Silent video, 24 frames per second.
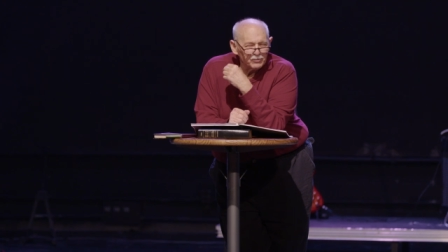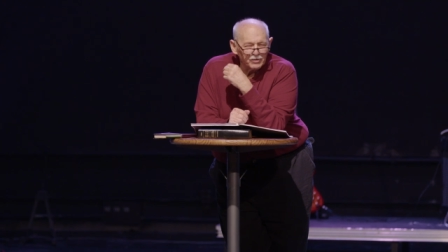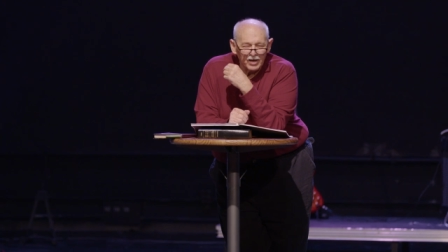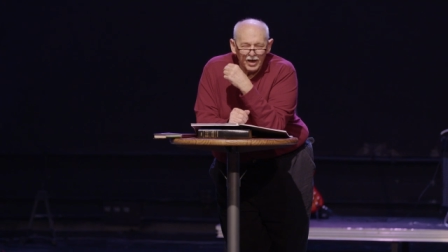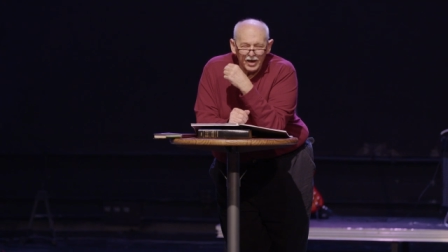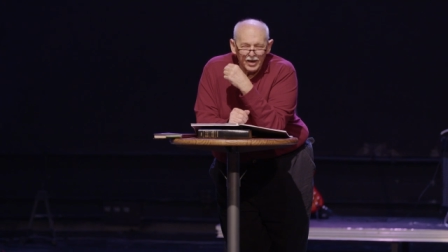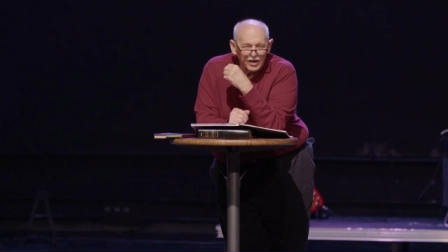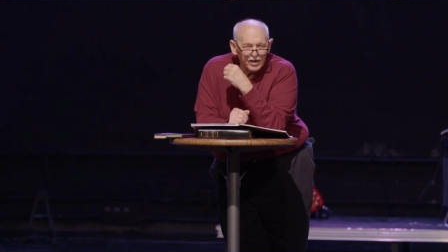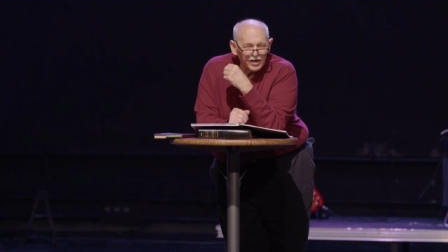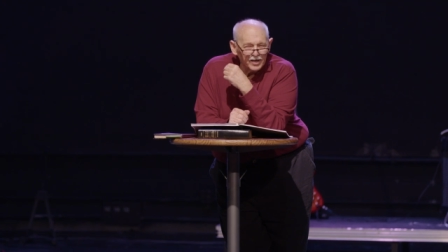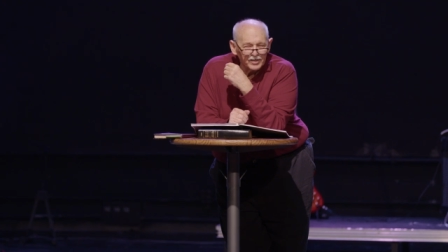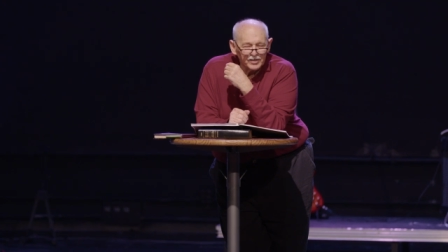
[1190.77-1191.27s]

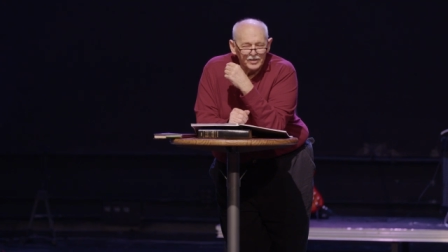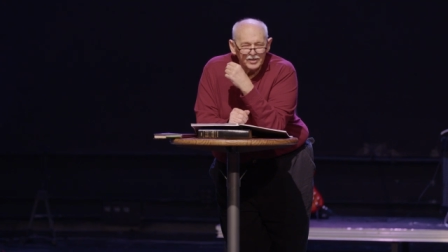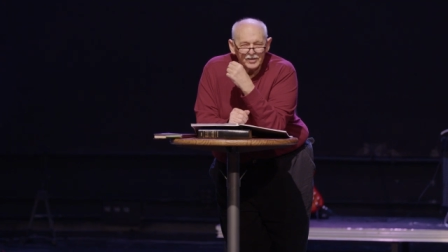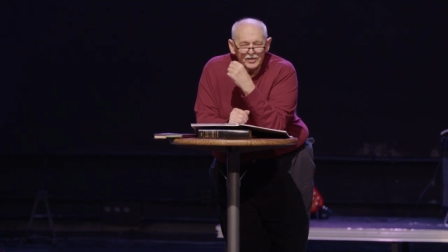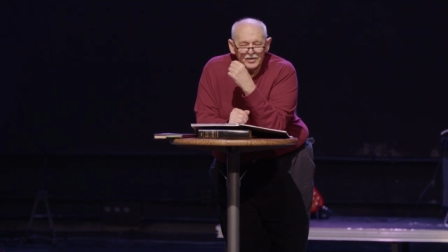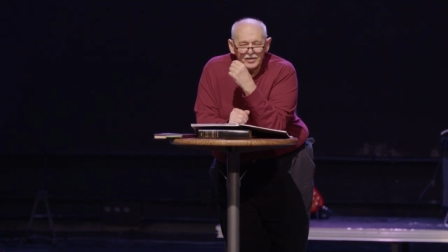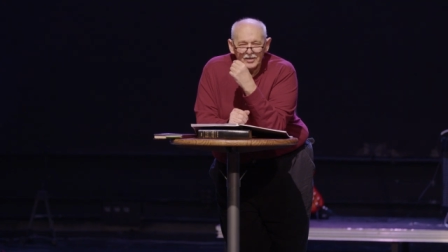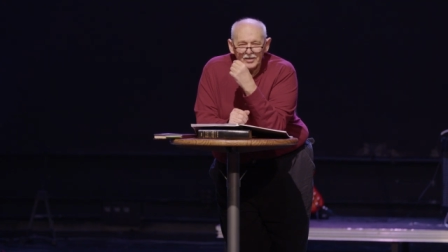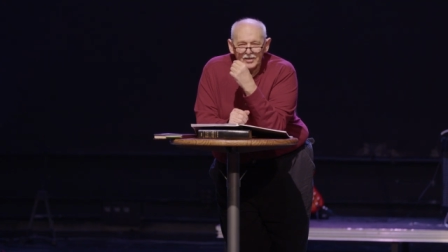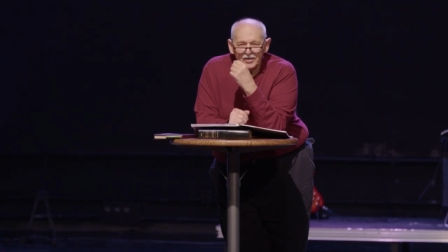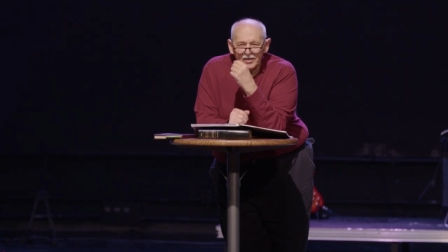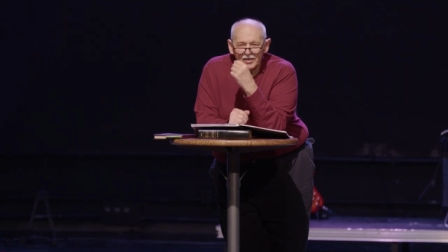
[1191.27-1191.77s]
nine,
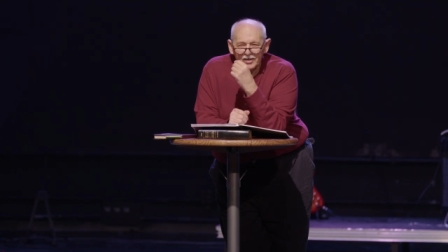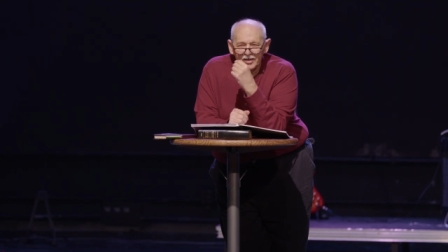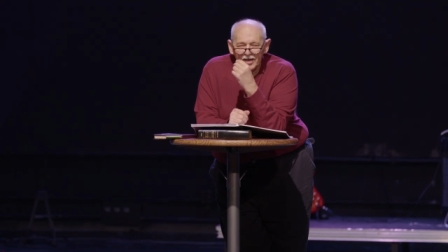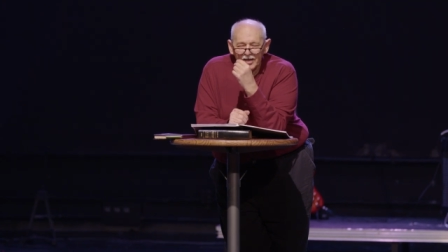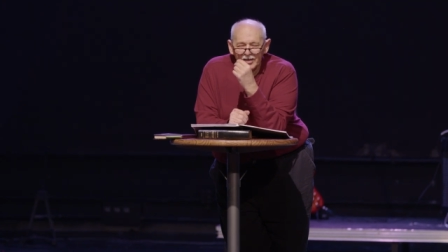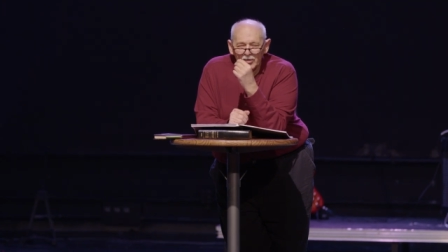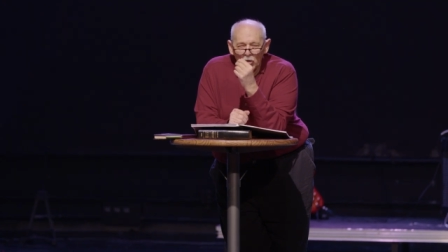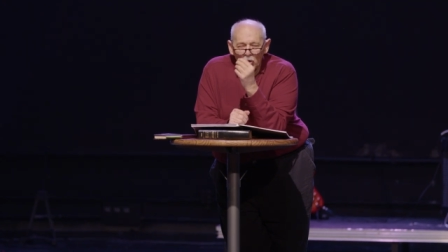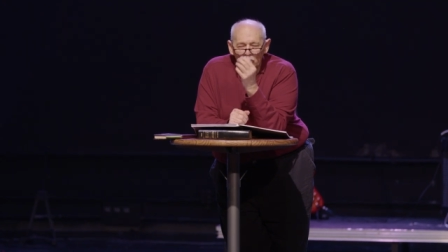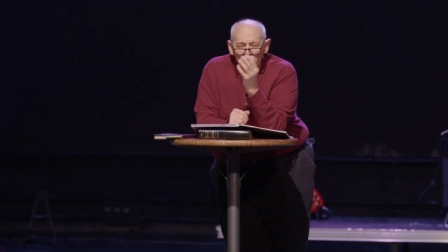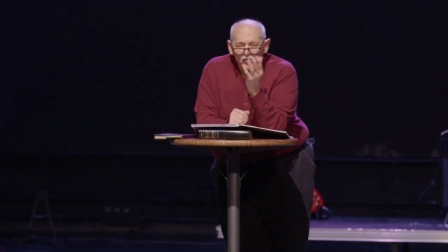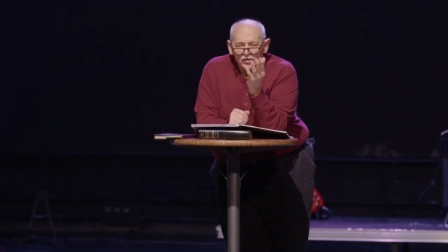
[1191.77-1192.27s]

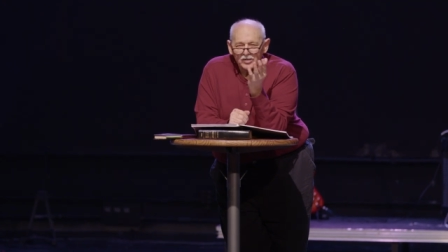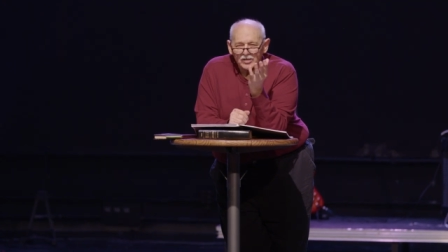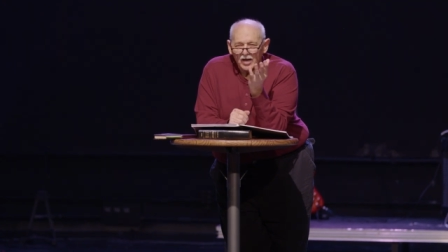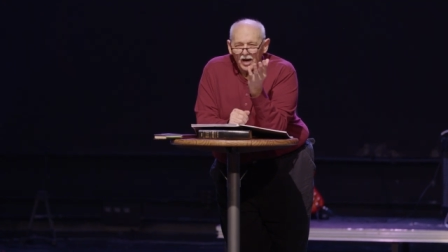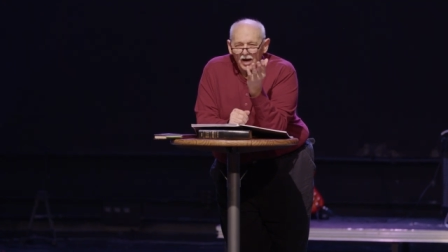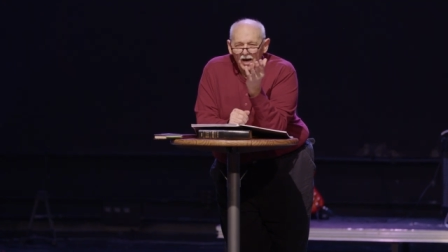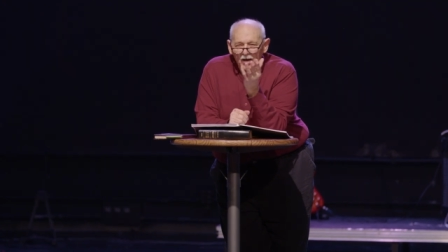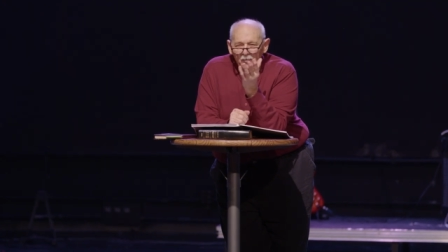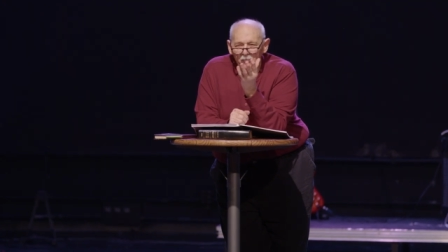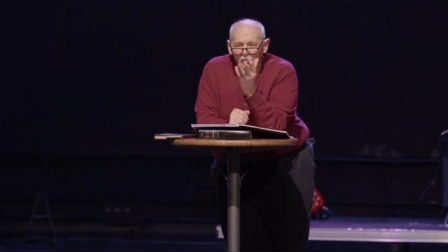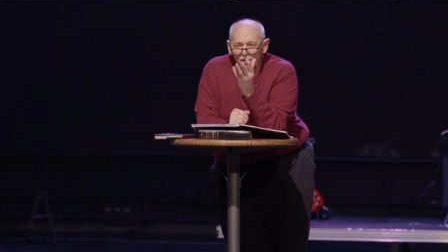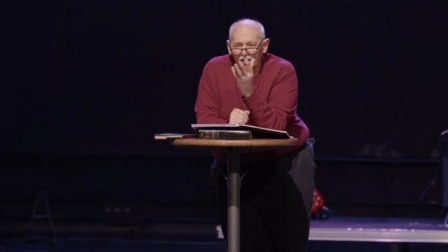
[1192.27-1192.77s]
and over
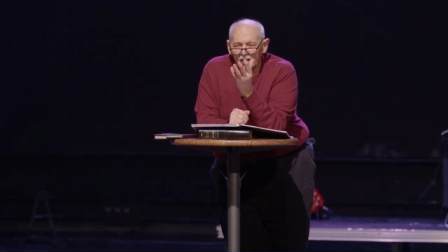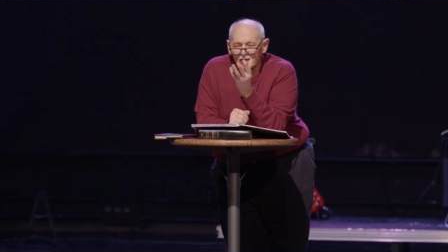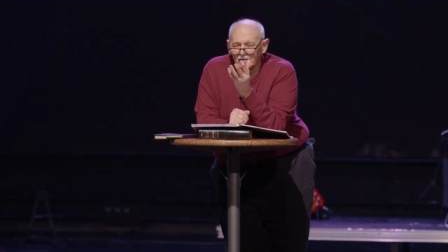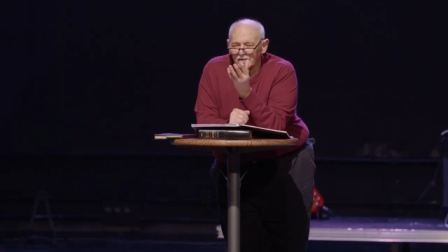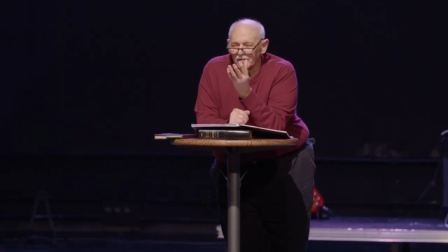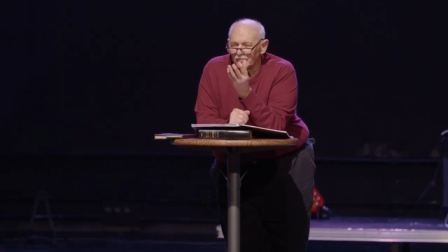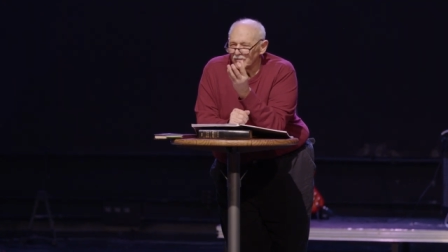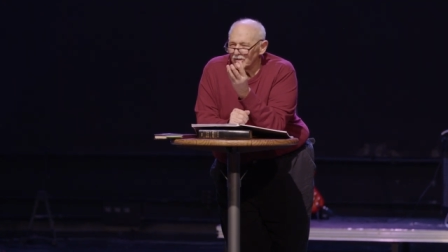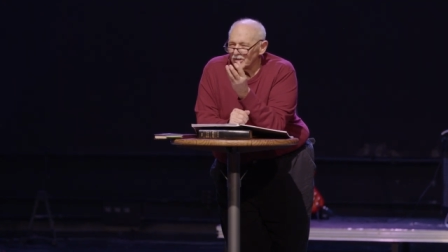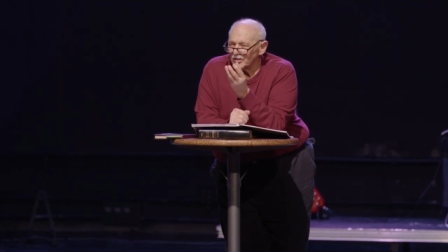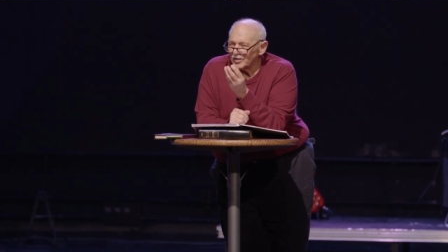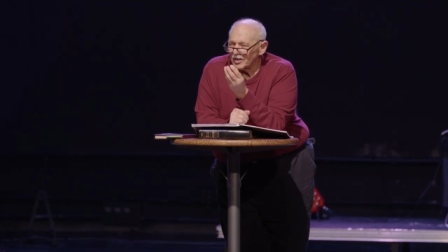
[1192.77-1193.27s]
time things
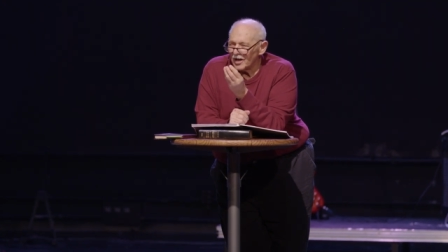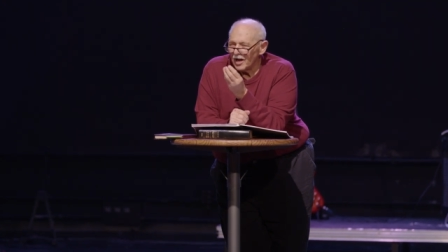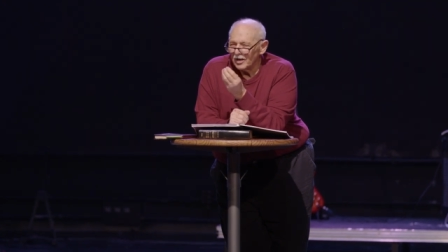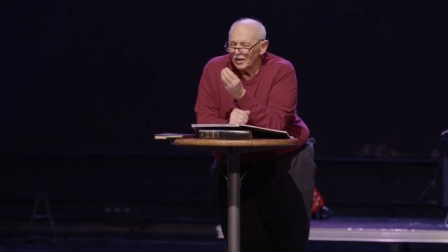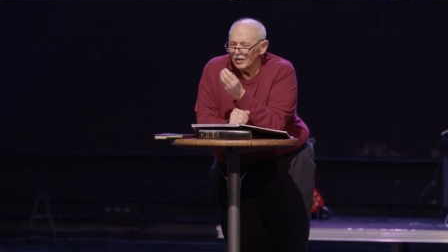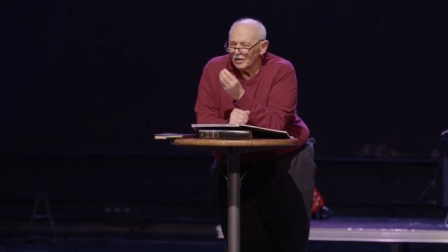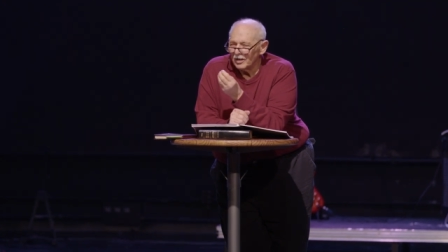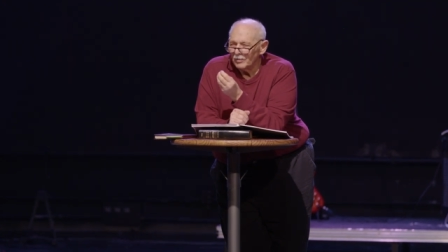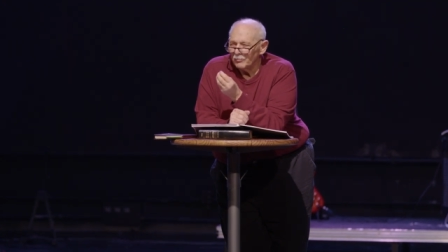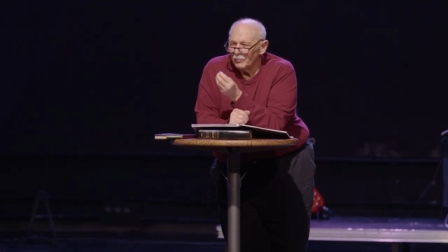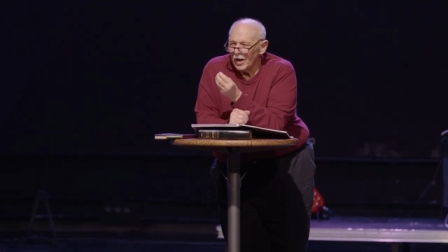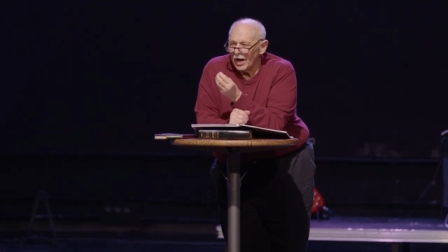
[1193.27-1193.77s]
have just kind
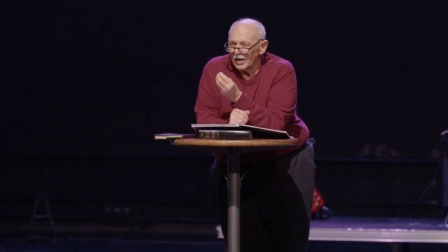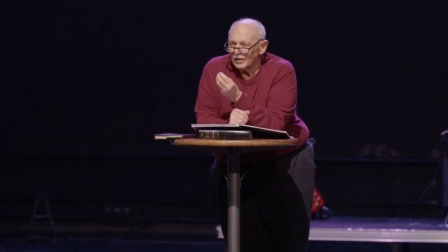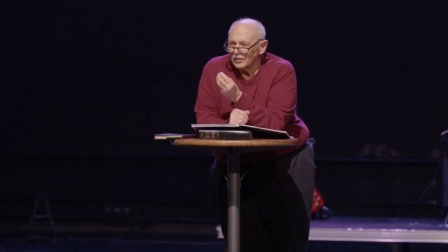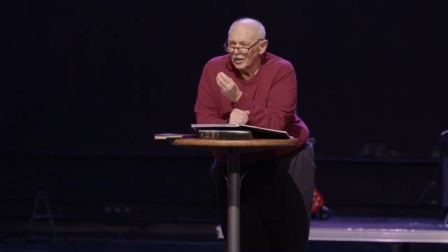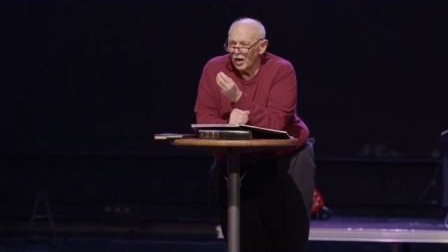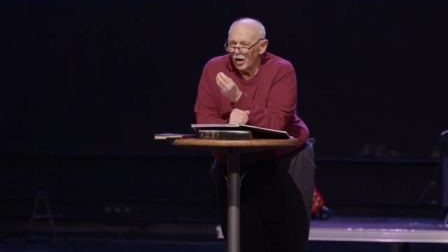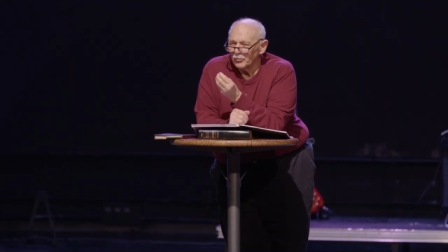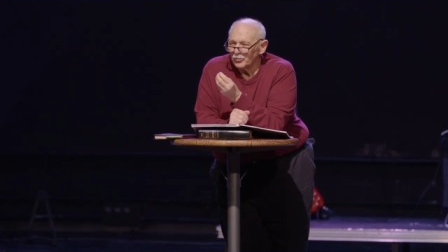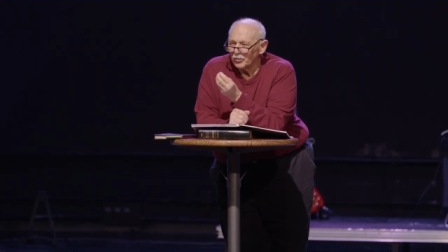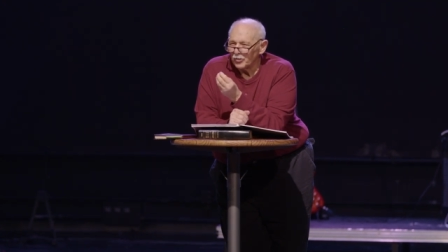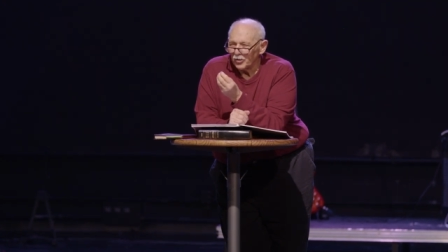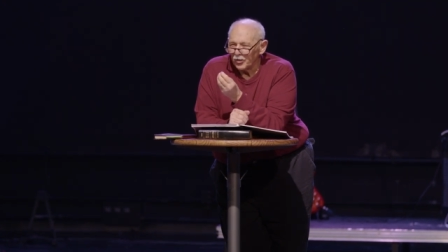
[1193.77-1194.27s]
of come back
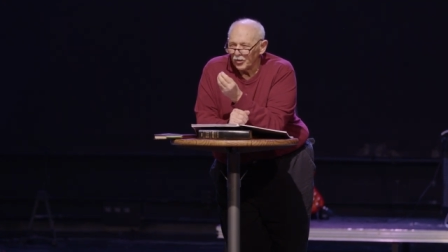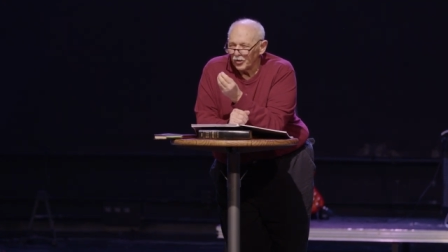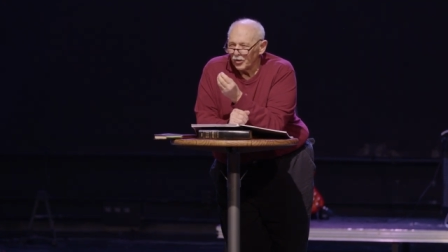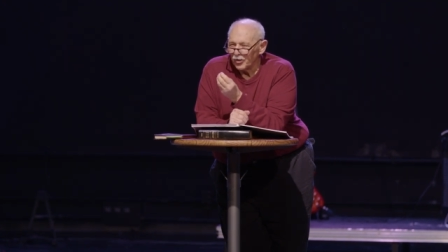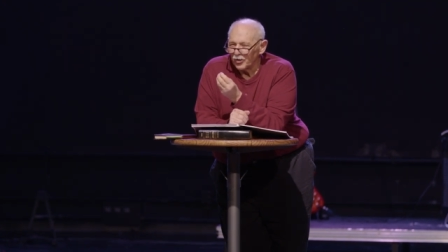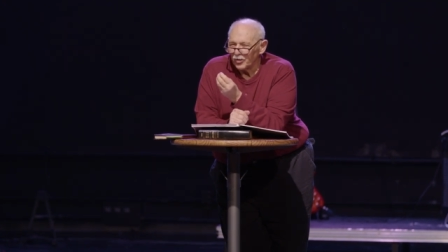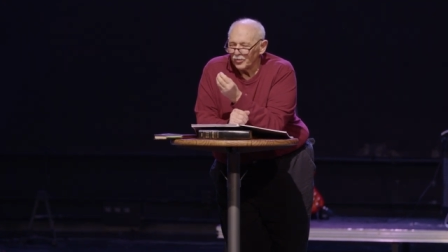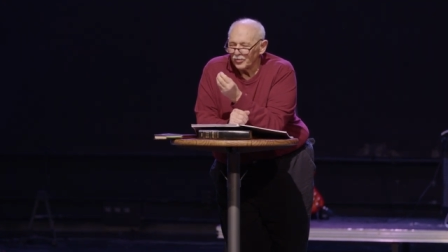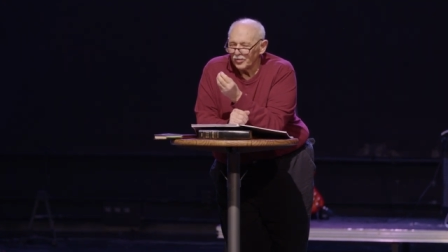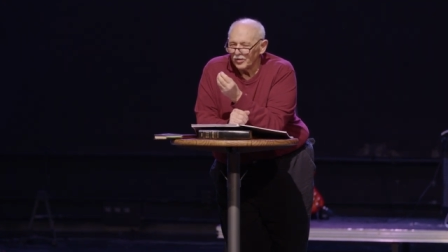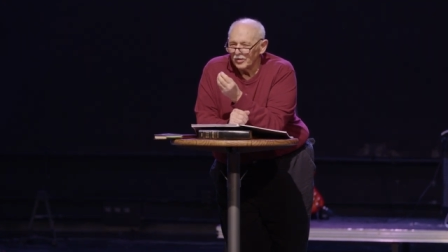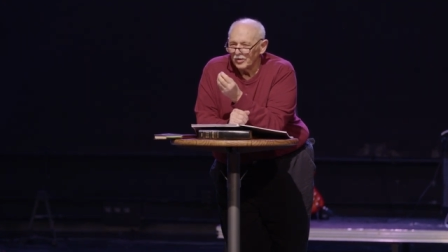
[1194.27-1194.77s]
down to earth,